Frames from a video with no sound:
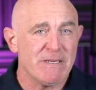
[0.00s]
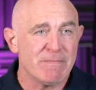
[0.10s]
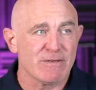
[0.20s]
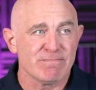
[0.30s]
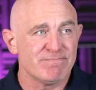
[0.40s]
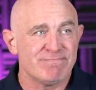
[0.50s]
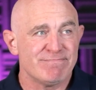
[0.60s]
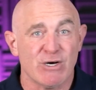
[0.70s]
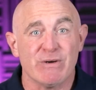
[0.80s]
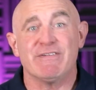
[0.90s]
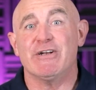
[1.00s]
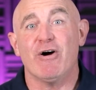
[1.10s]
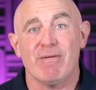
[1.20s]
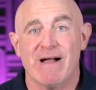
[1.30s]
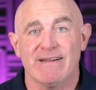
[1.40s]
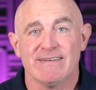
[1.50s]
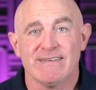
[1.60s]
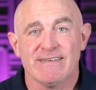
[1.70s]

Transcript: people don't even know about.